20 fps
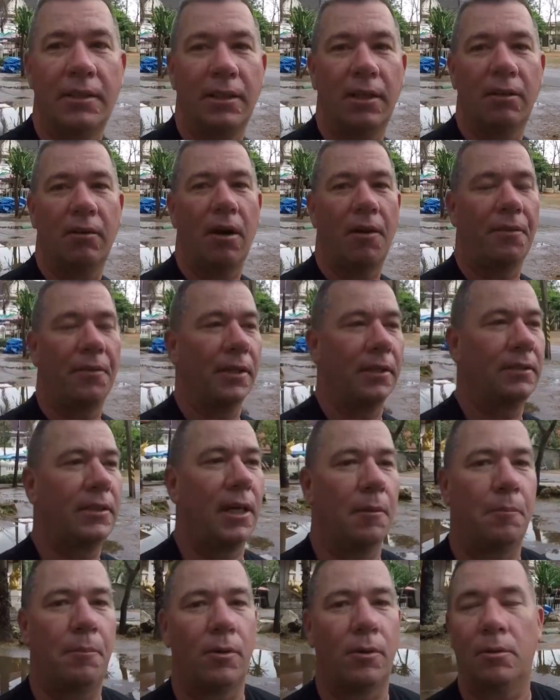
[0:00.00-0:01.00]
here on the
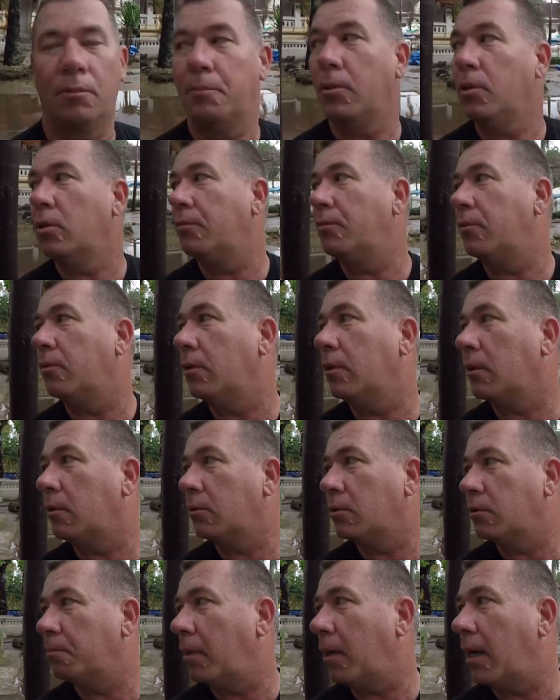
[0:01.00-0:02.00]
temple. Beautiful little
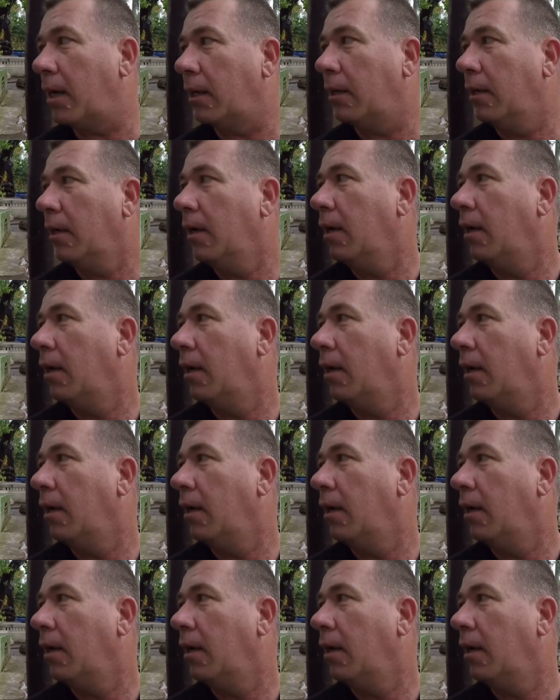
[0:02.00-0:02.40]
spot.